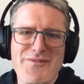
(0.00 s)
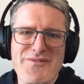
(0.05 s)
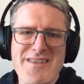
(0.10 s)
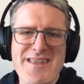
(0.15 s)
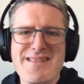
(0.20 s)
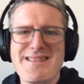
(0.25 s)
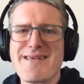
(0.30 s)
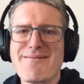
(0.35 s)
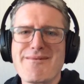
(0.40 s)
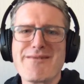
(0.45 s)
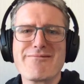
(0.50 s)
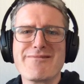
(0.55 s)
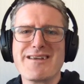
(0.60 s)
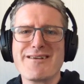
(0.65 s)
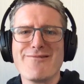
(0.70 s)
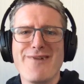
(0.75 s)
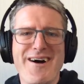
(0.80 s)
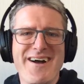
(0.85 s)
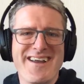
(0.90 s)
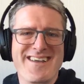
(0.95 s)
So let me
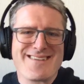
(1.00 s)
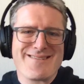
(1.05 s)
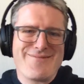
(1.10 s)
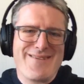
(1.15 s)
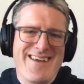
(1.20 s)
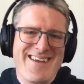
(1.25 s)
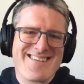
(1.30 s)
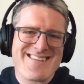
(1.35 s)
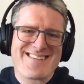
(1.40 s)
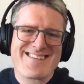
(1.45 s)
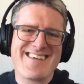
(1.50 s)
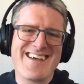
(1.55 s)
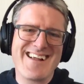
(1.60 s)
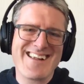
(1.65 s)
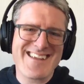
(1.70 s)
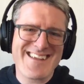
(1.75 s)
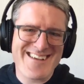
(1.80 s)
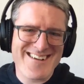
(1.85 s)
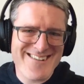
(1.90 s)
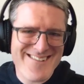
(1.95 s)
rewind a bit and
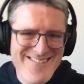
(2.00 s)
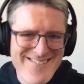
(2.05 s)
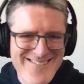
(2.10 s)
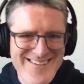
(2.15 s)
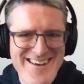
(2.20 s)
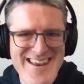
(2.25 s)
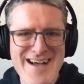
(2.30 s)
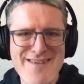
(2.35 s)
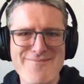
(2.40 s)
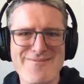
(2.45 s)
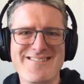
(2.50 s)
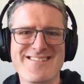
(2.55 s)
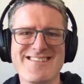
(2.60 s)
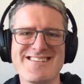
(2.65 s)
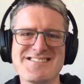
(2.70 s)
tell you what happened.